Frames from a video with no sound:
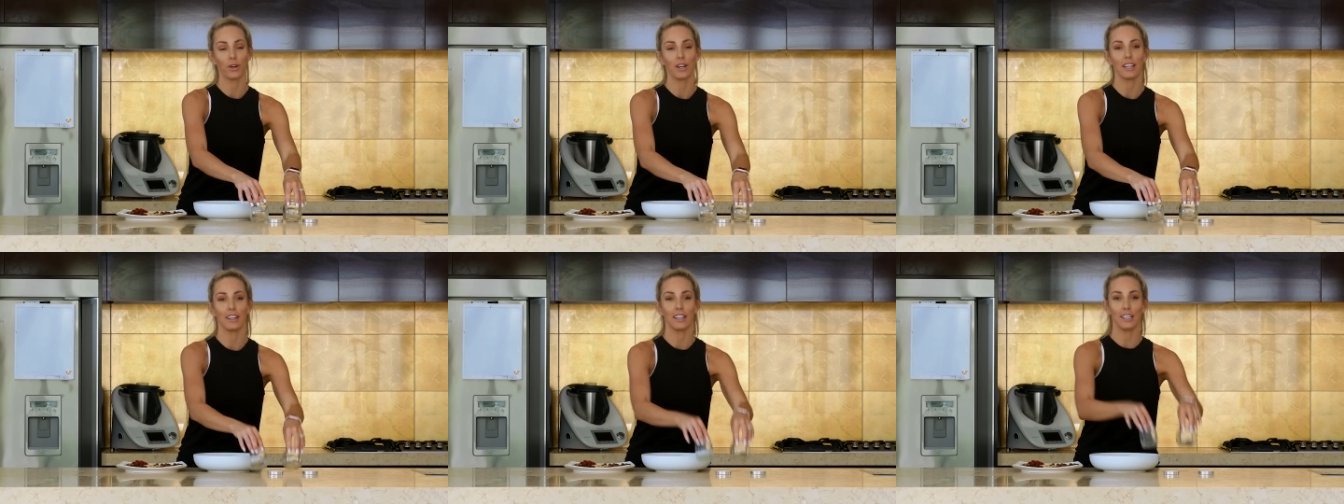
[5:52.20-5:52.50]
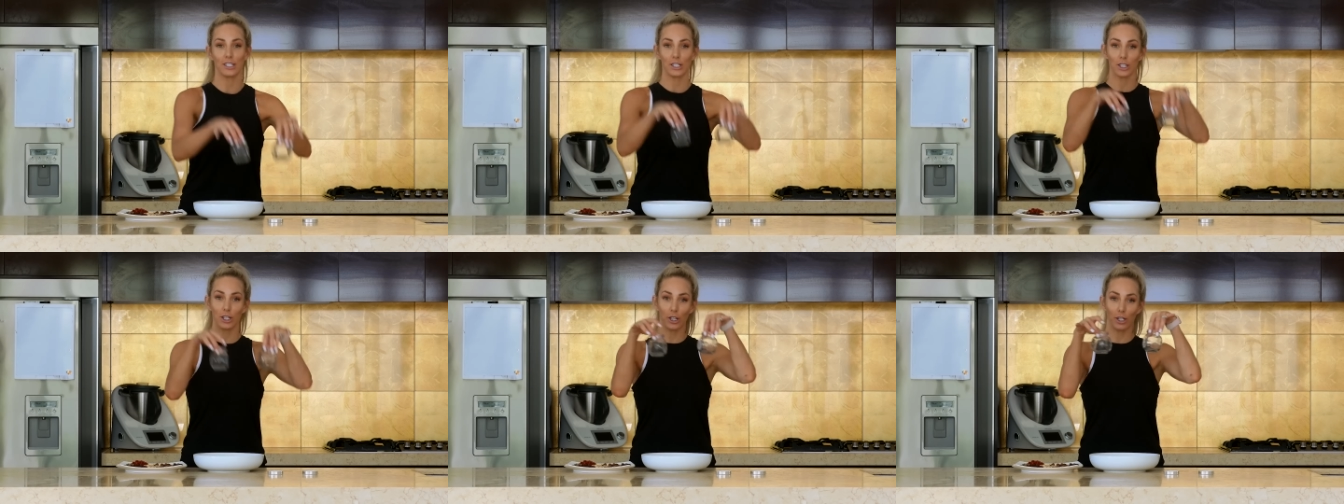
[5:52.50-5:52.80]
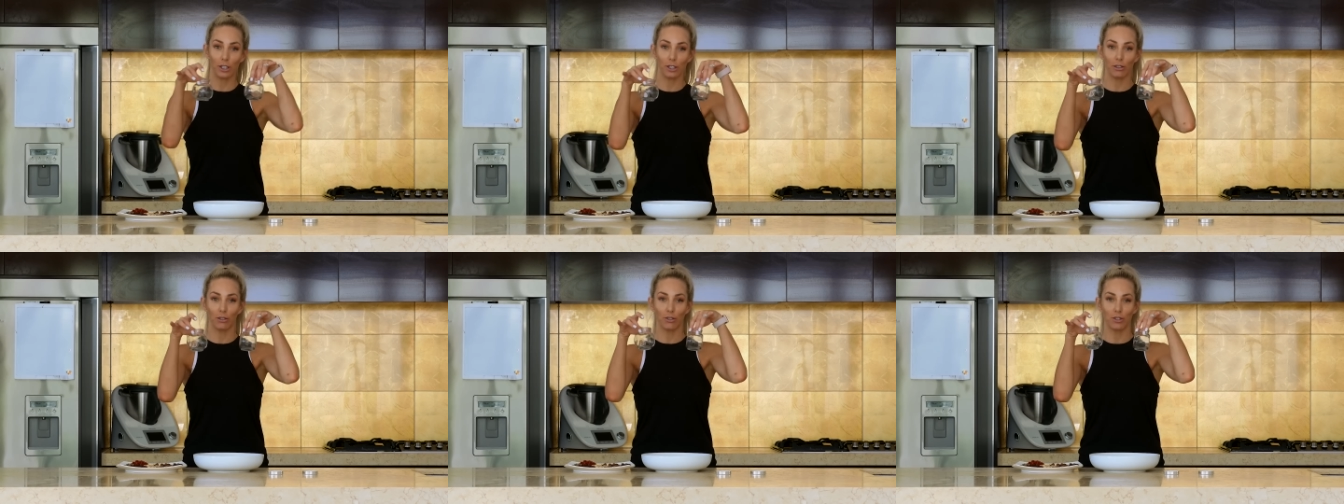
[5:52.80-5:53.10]
it in these
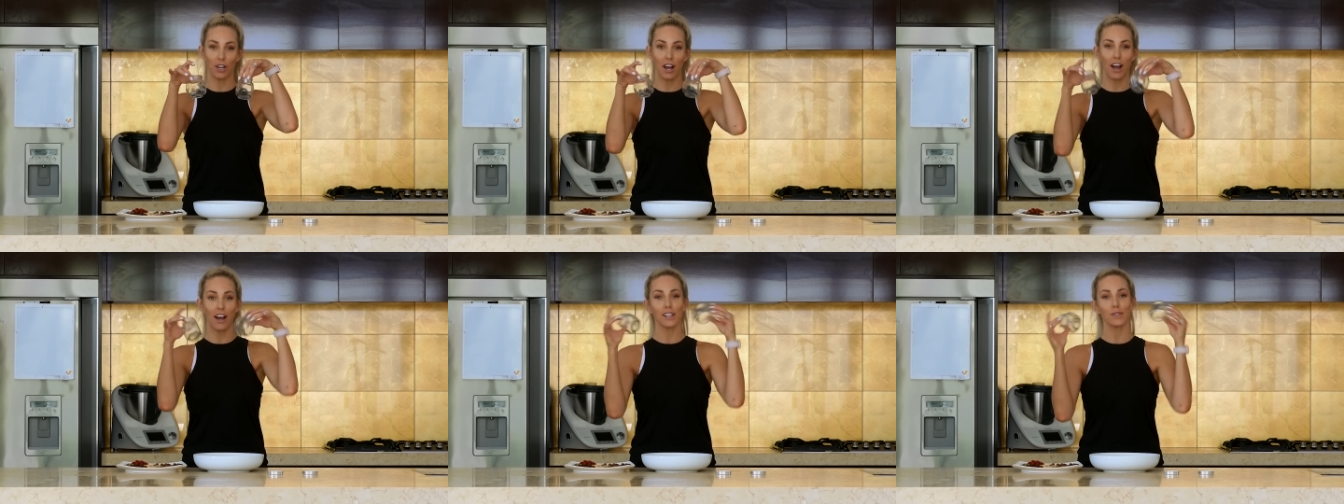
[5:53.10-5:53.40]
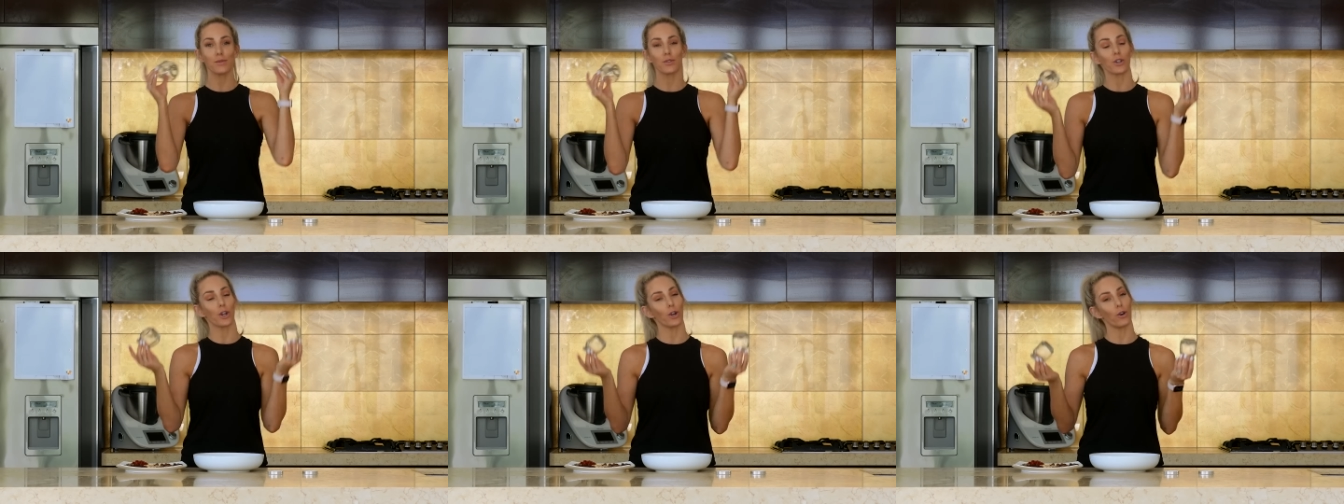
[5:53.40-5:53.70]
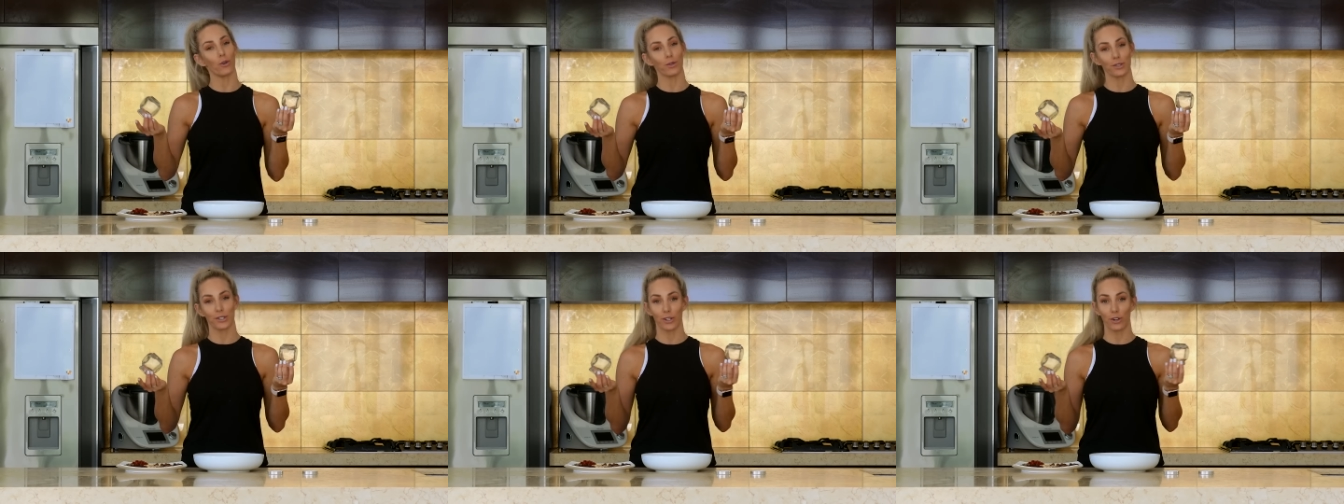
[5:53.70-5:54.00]
cute little jars, which I
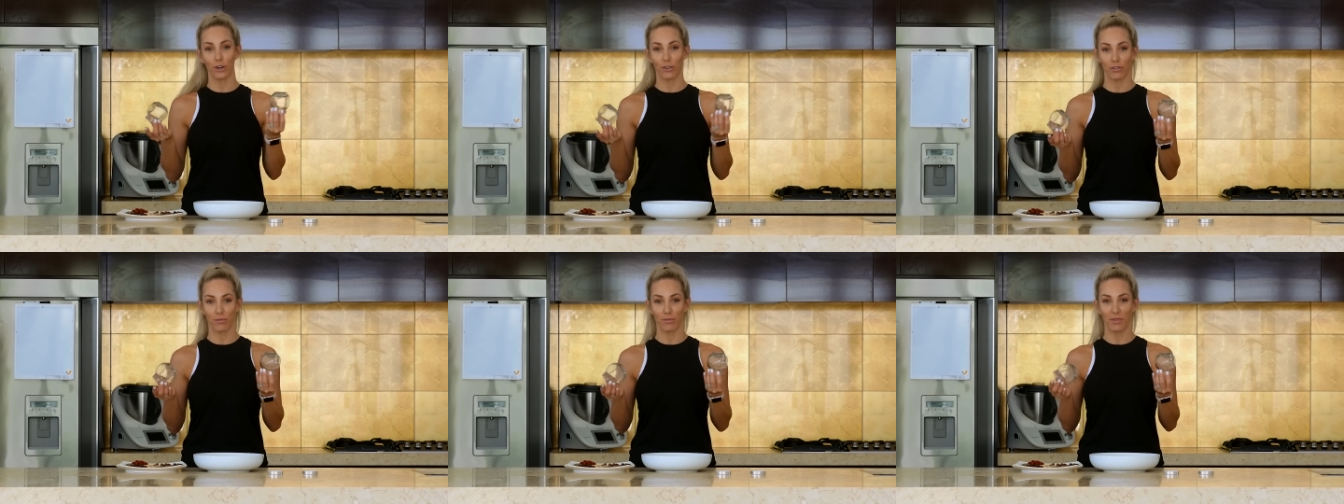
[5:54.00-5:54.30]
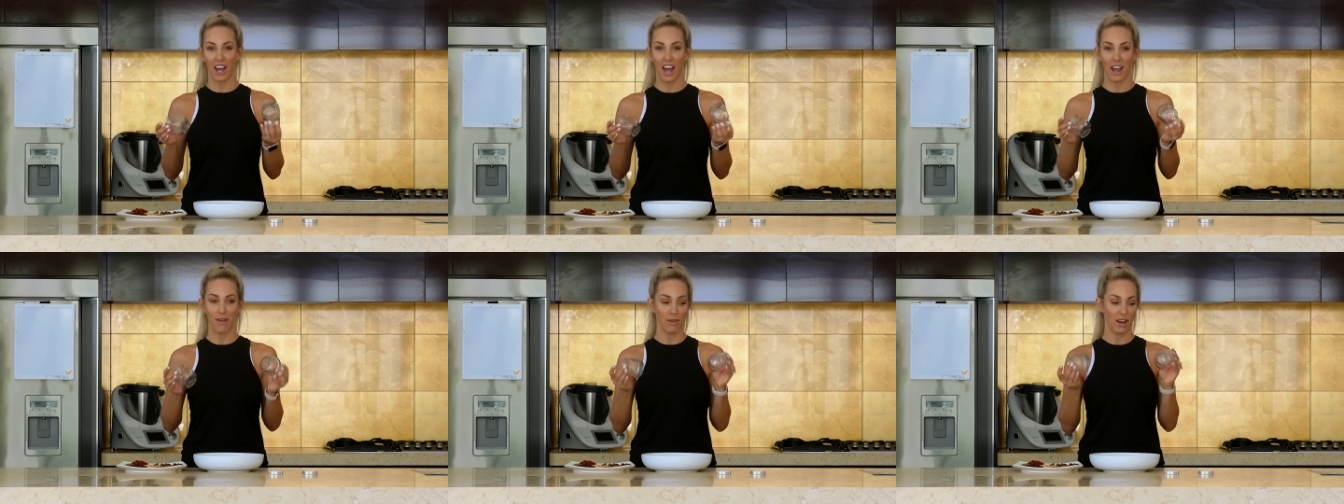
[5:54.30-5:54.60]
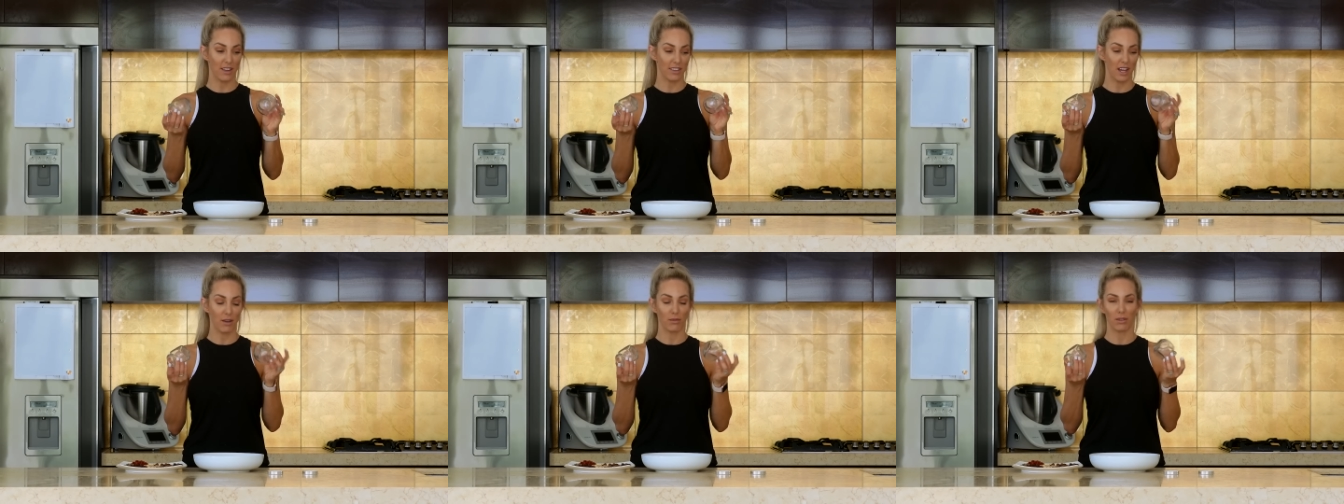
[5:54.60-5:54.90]
also got from
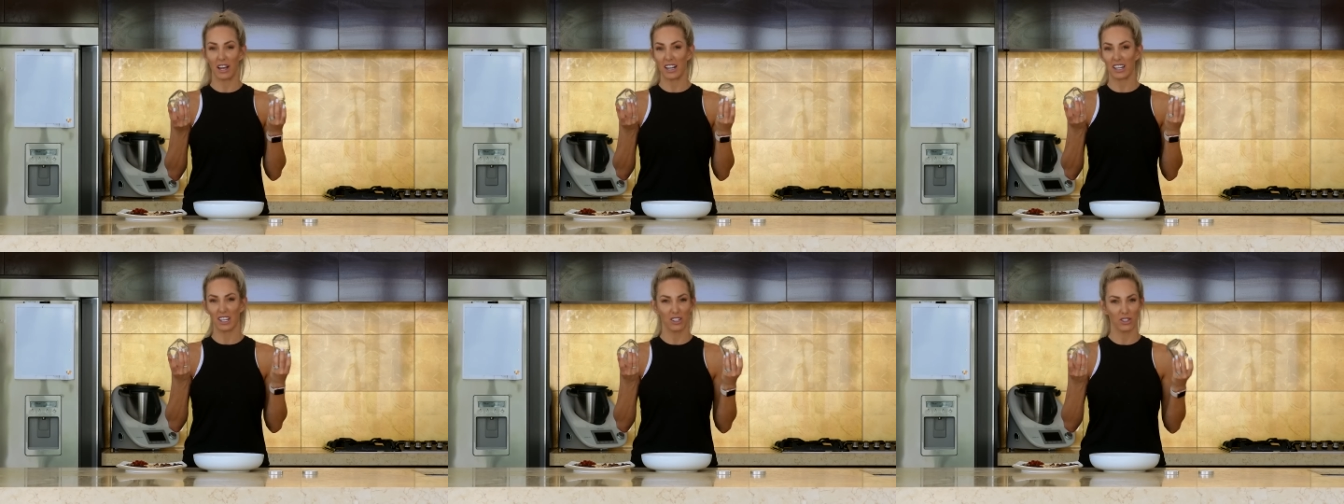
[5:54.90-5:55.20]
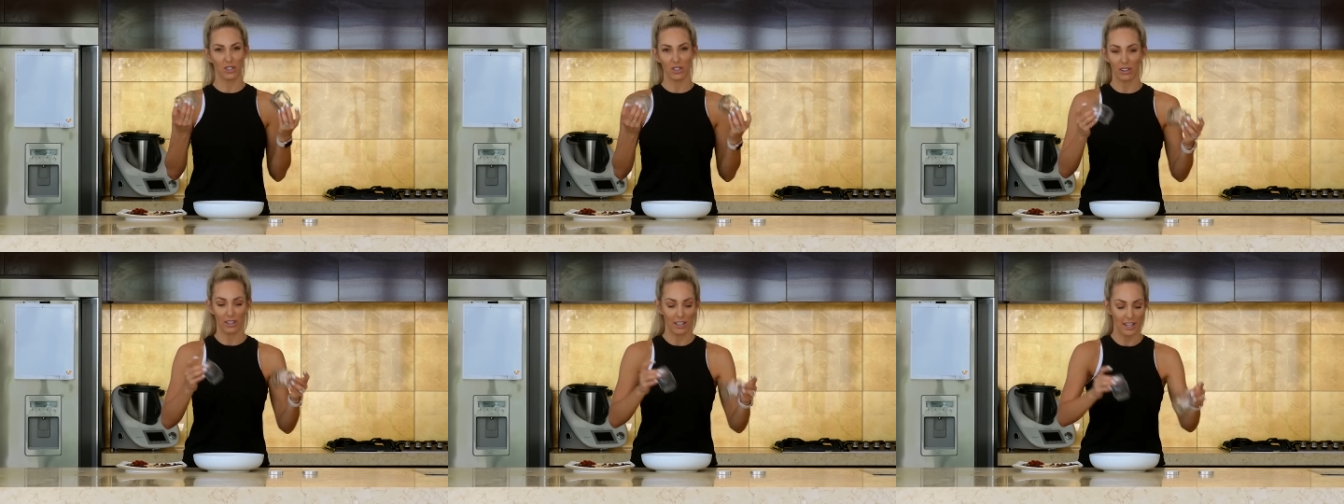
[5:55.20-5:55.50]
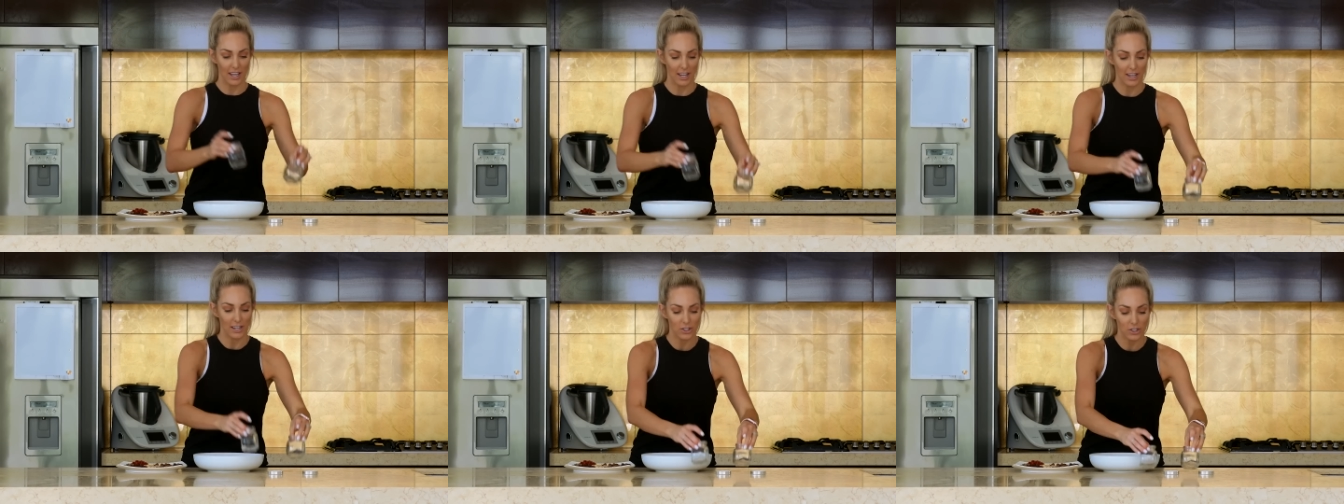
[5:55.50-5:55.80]
Kmart. They were like $1
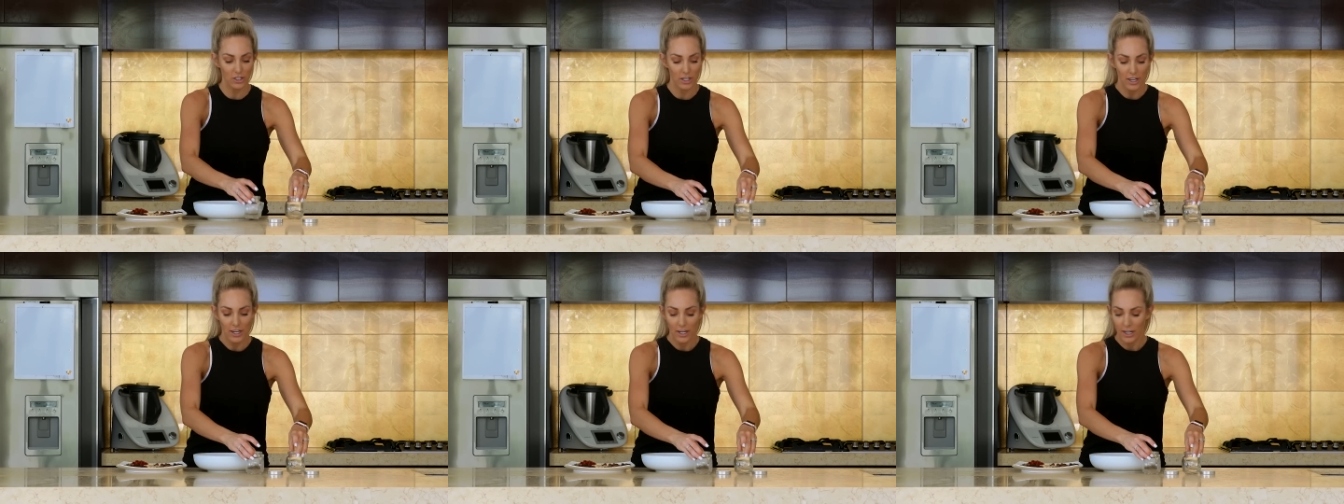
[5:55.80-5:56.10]
each.